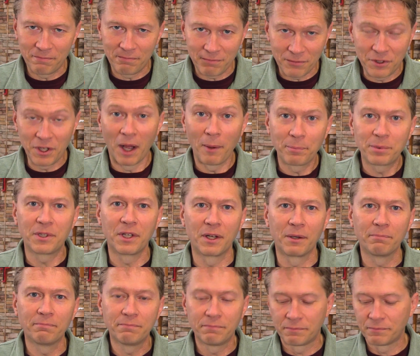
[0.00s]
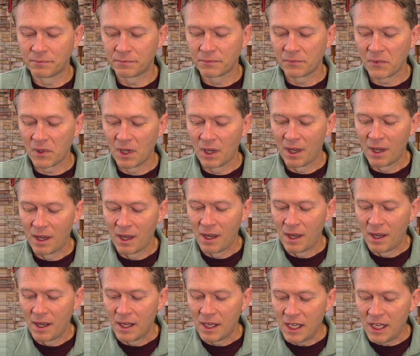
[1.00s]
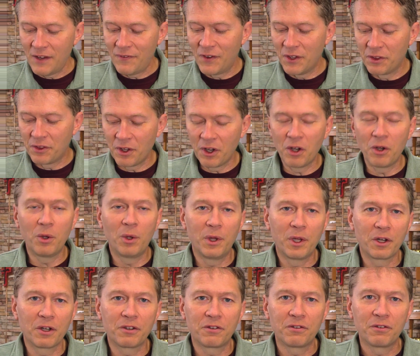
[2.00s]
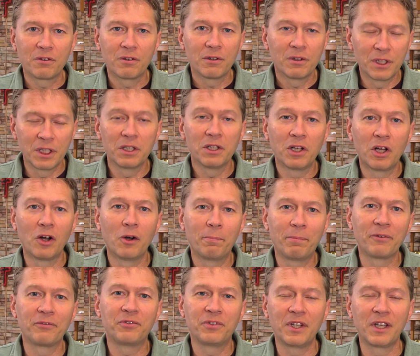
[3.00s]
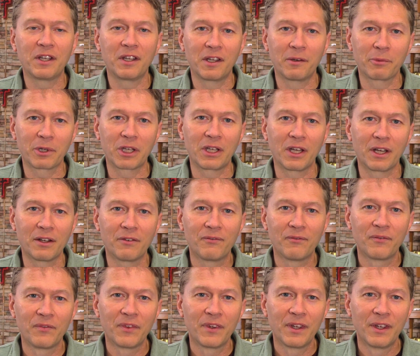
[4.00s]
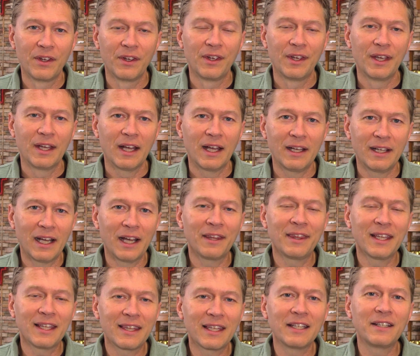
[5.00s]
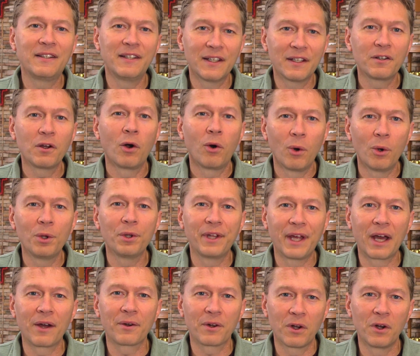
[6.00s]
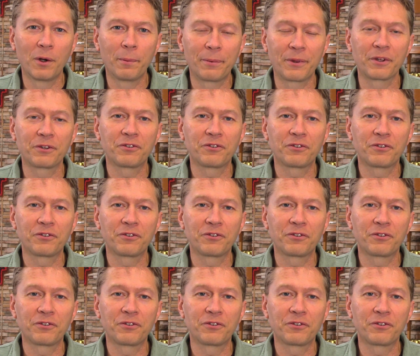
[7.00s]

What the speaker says: dumped him, even though there's little hope of seeing him again. I think they did hold out hope that